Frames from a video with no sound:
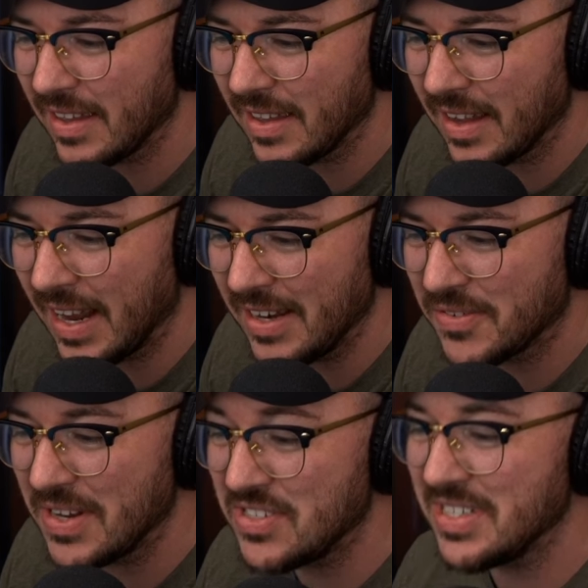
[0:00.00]

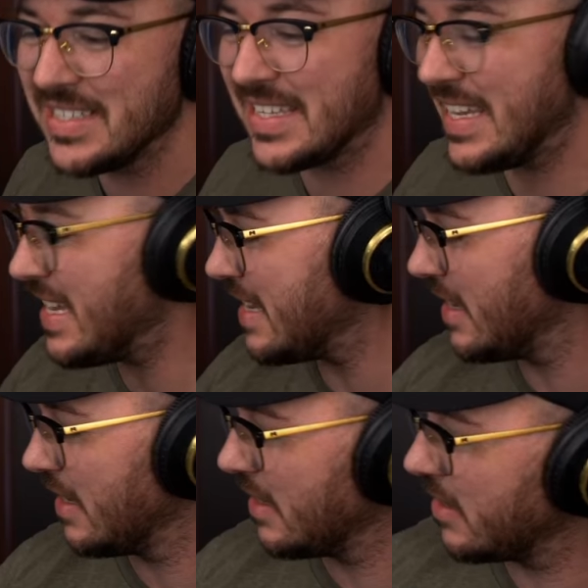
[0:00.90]
Hydration is key.
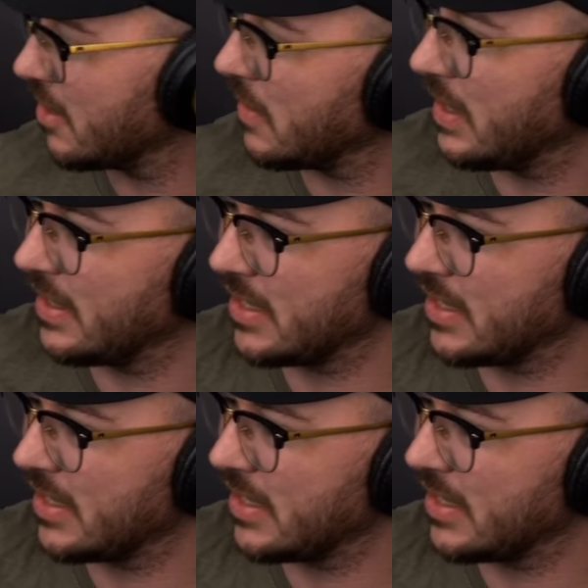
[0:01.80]
You're right.